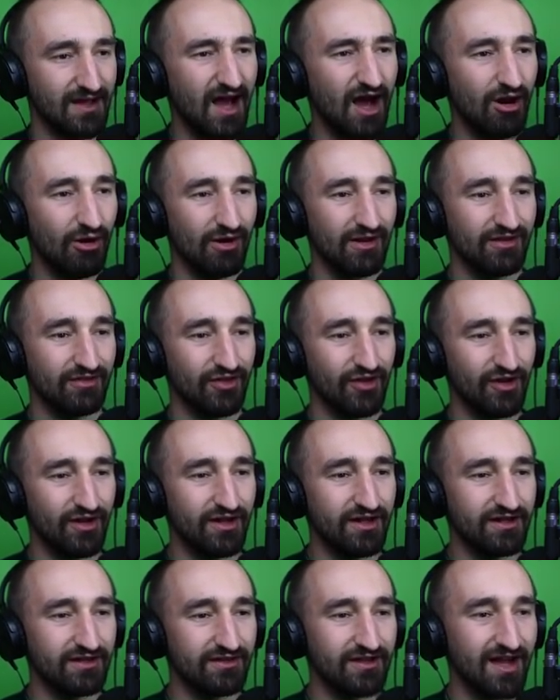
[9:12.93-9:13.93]
Oh, no!
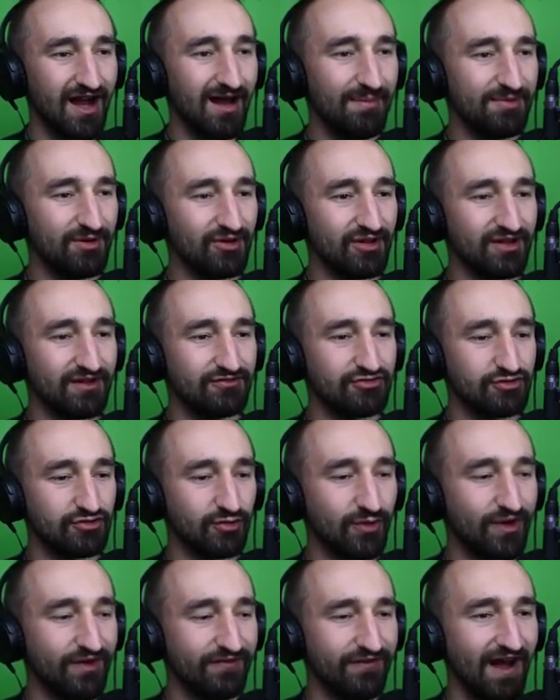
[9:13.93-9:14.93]
Literally, the obby only gives you
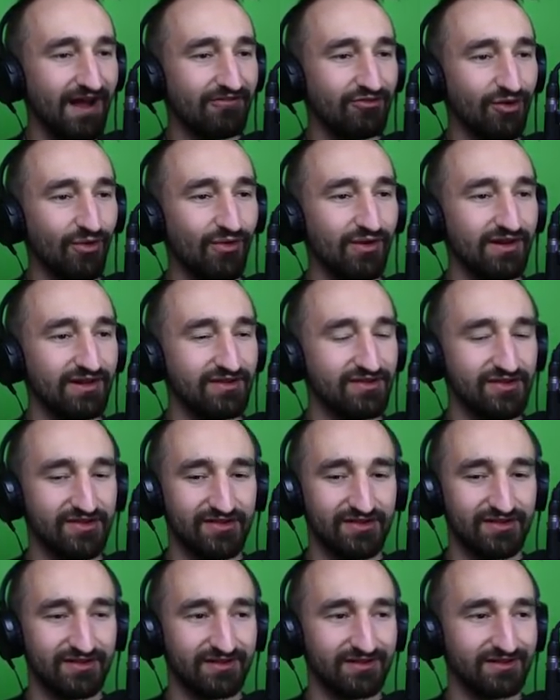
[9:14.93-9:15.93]
25
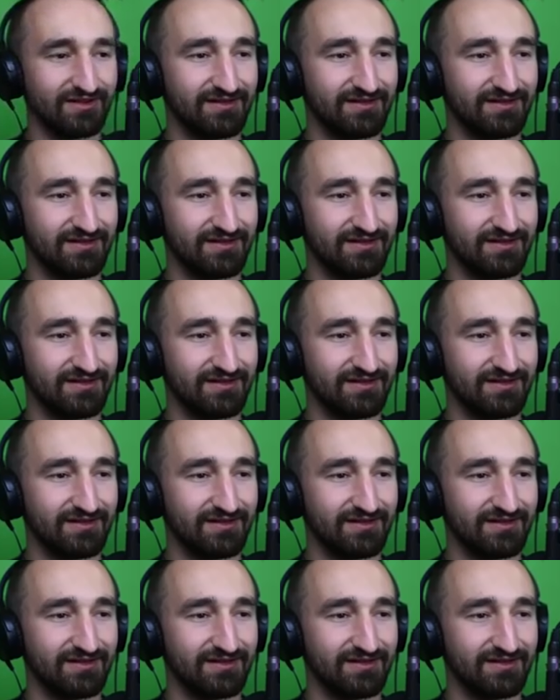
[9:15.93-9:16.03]
coins.